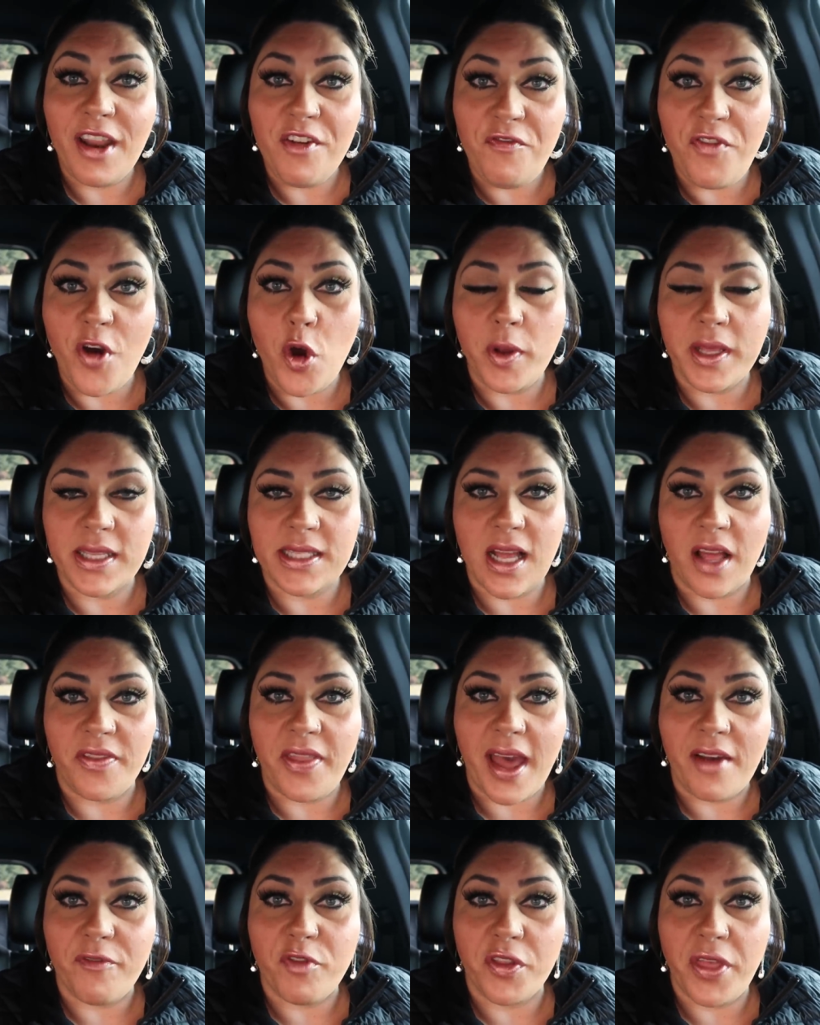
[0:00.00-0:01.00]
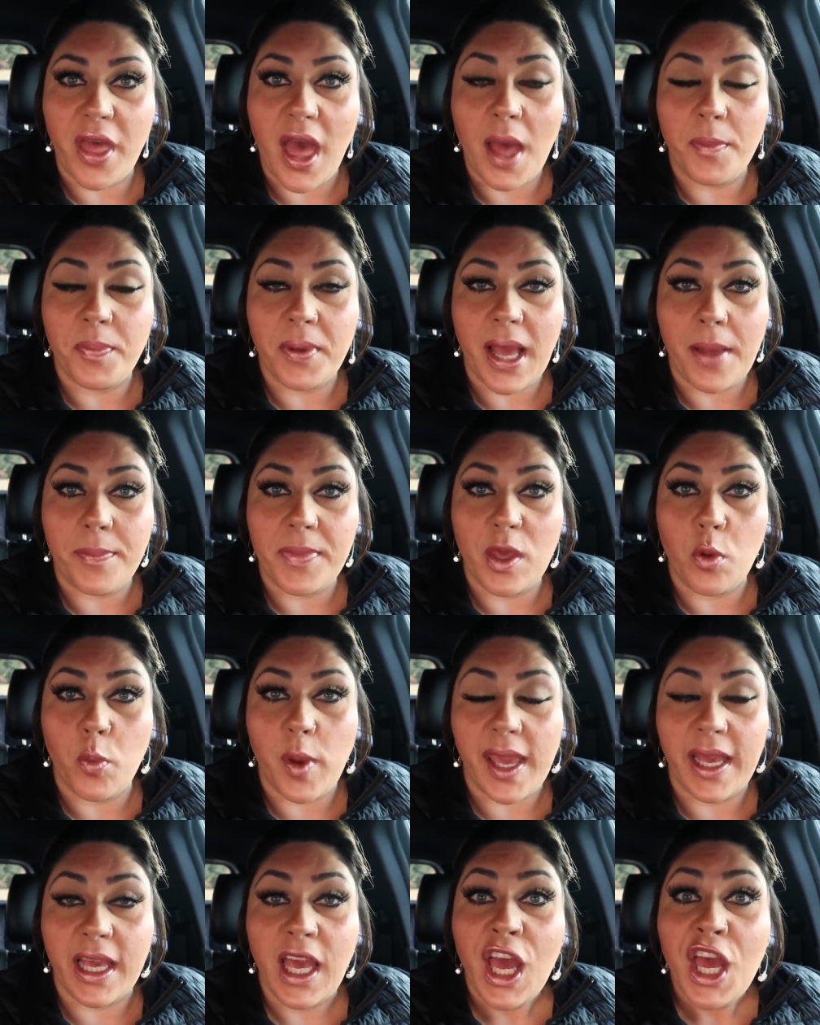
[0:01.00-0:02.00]
and focus on that for the upcoming
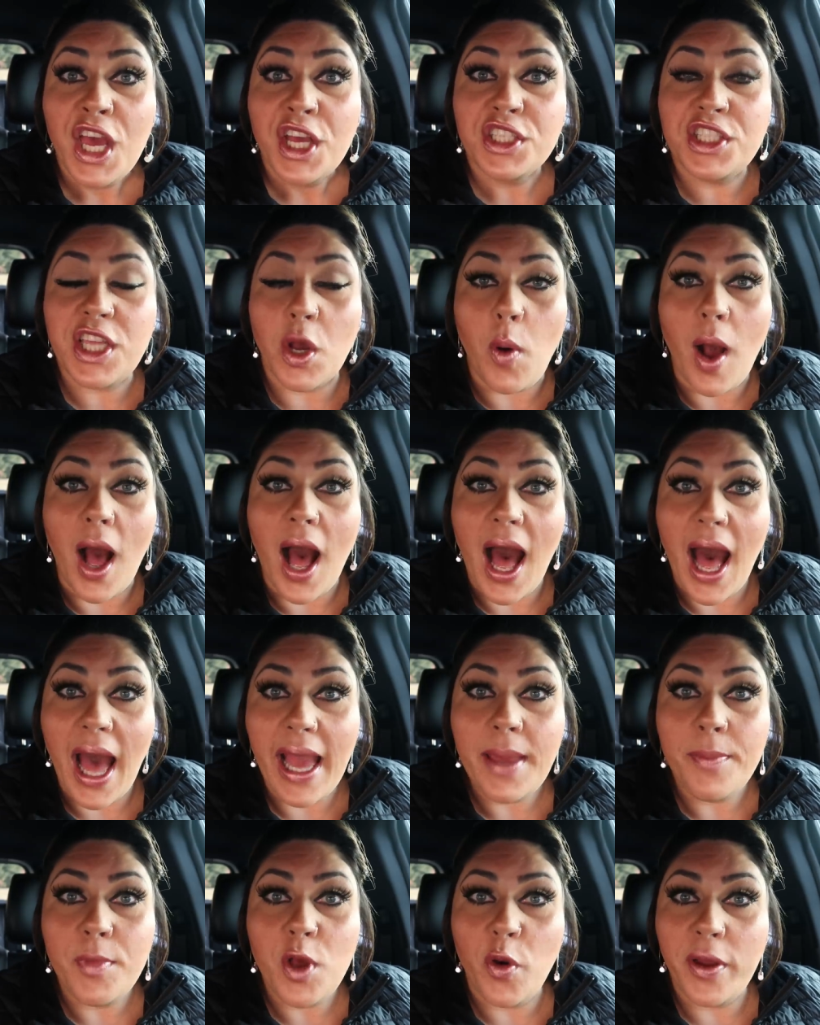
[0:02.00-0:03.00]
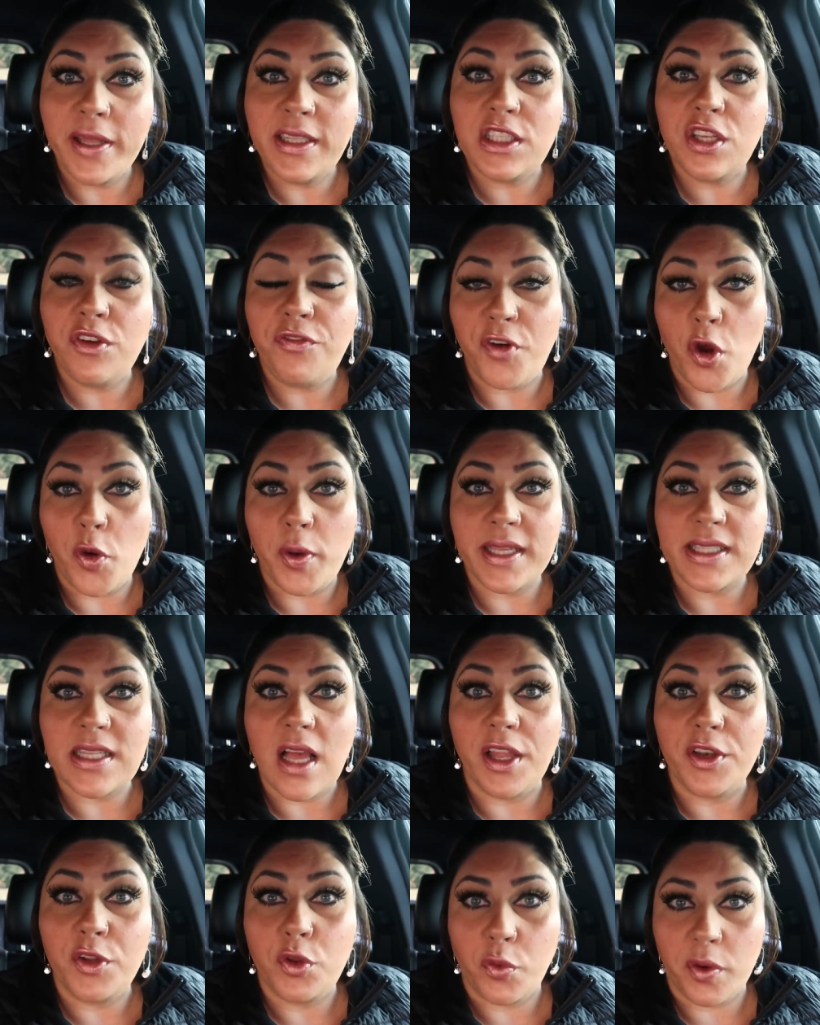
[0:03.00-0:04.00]
week. So I am going to
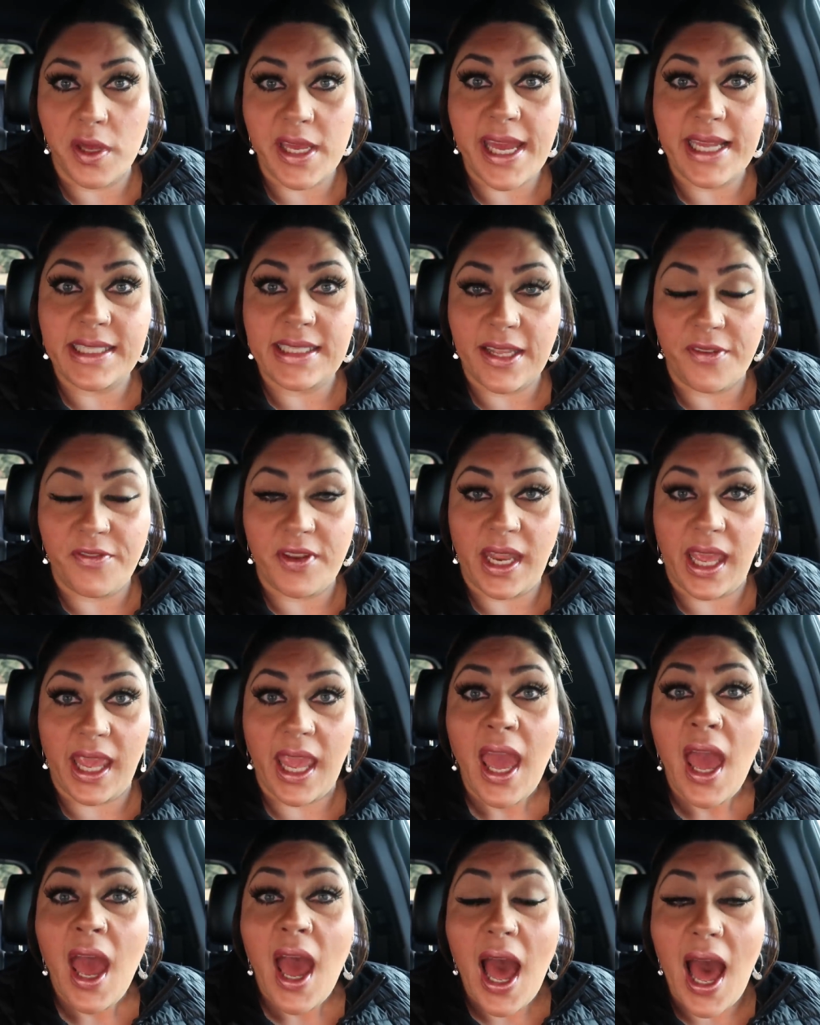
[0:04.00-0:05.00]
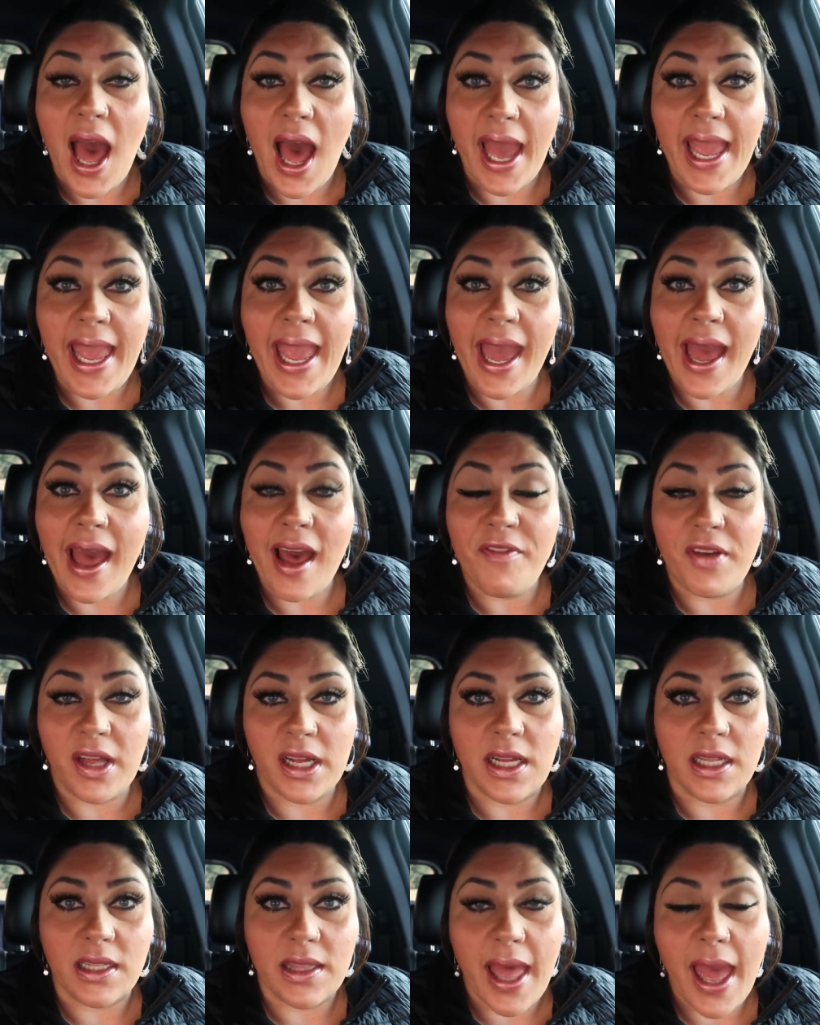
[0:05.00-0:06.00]
focus on creativity. I have
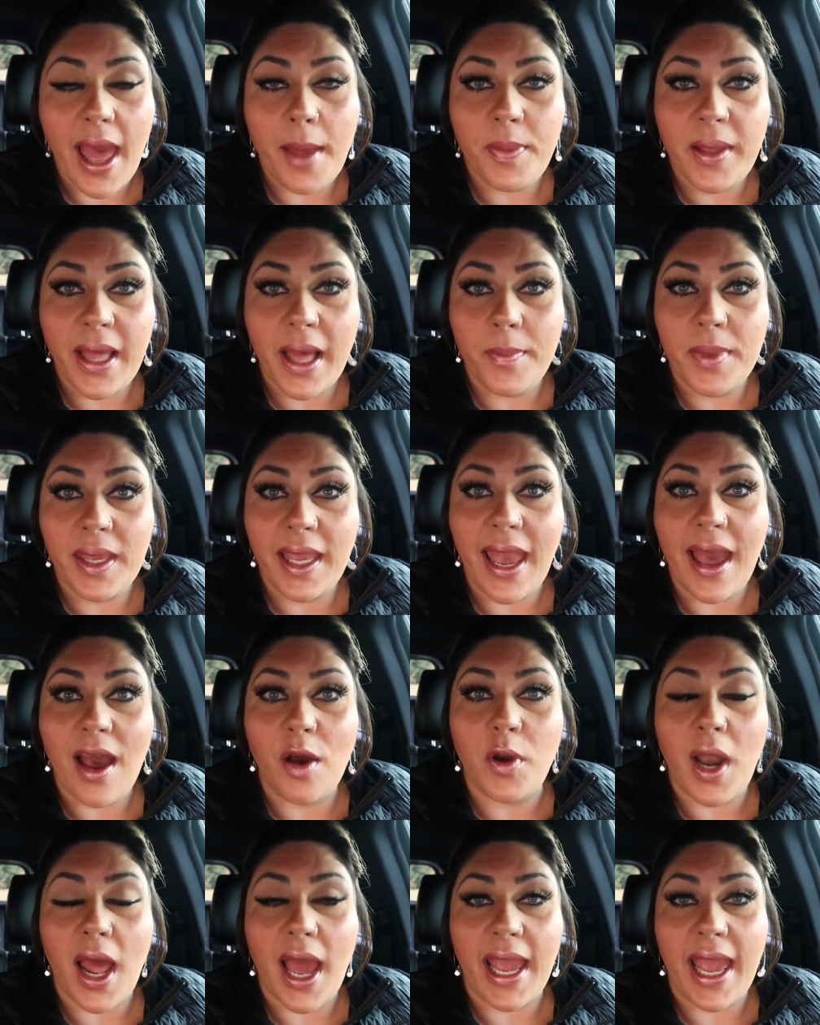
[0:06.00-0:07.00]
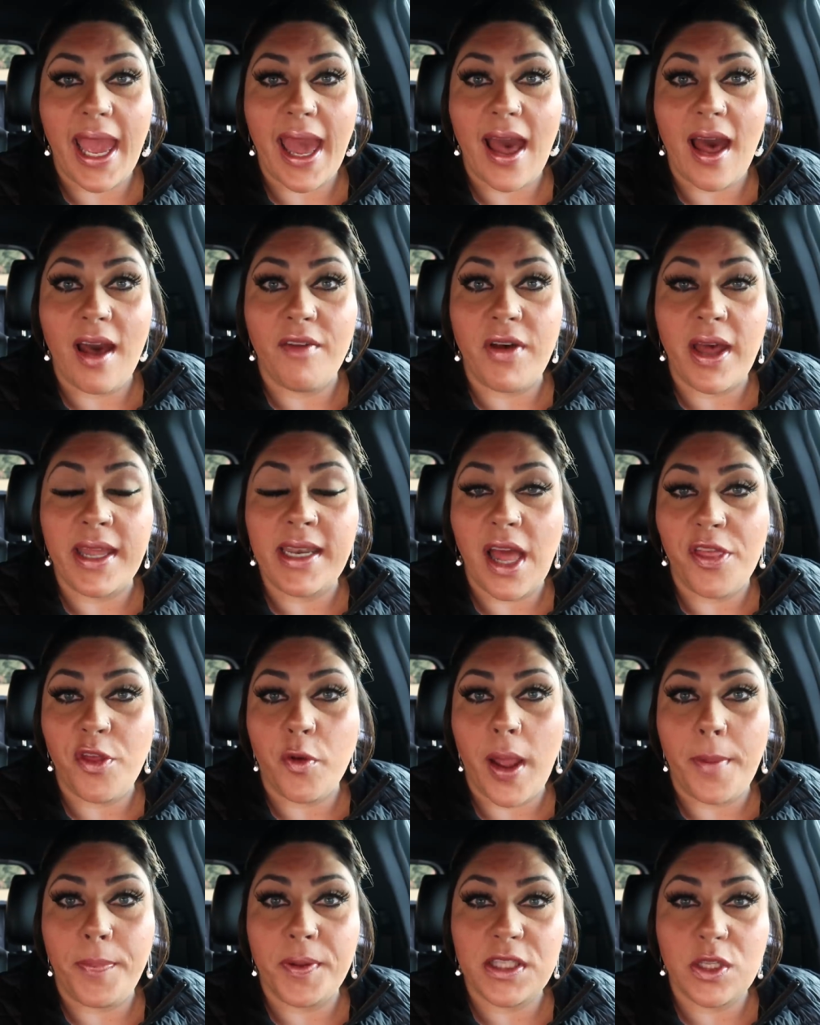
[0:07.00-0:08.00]
a collab coming out. I have
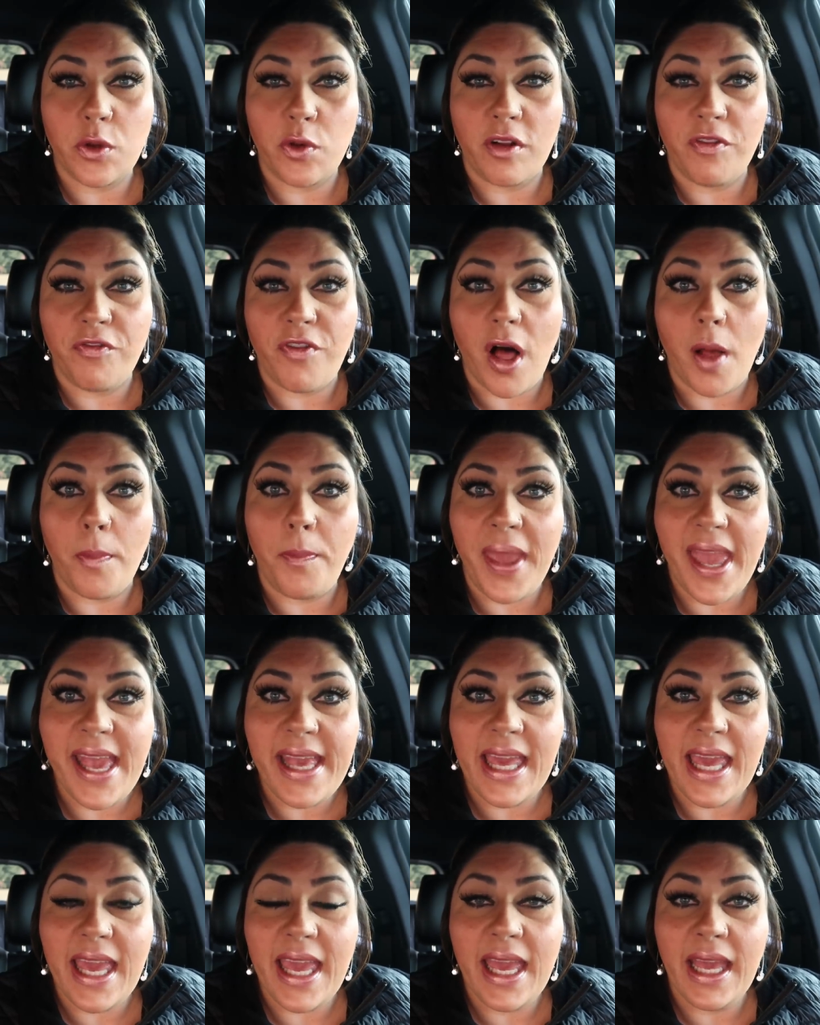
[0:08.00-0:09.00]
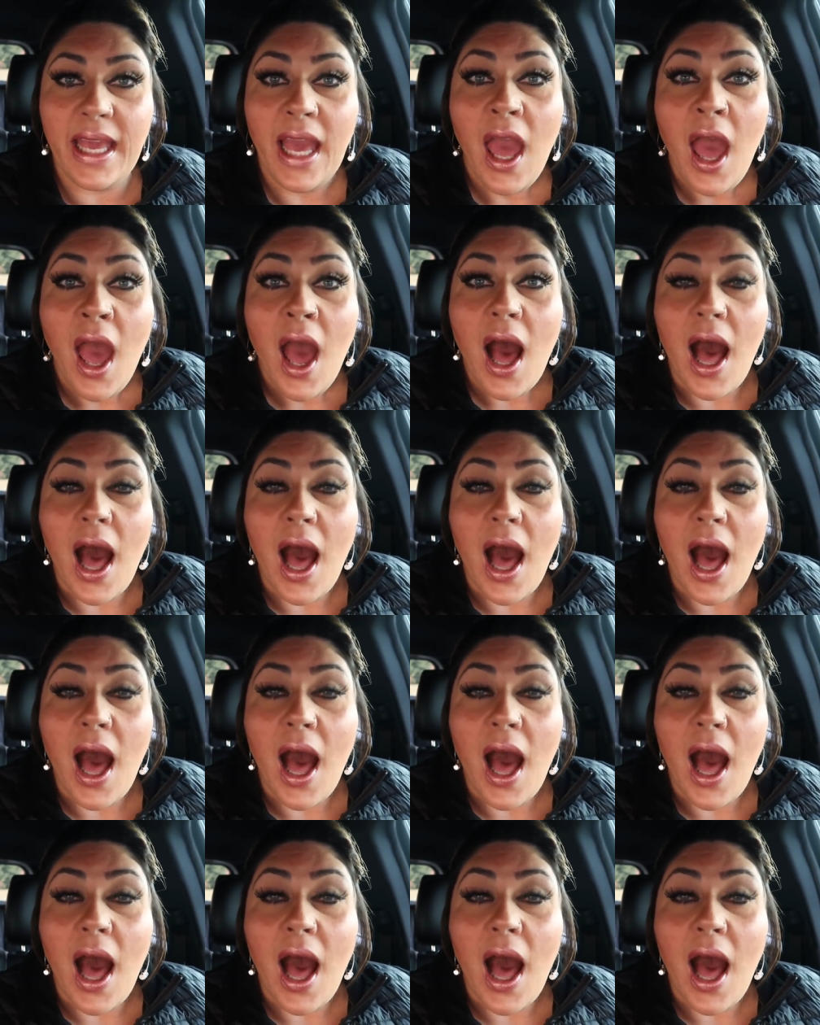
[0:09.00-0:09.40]
another episode of fall baking.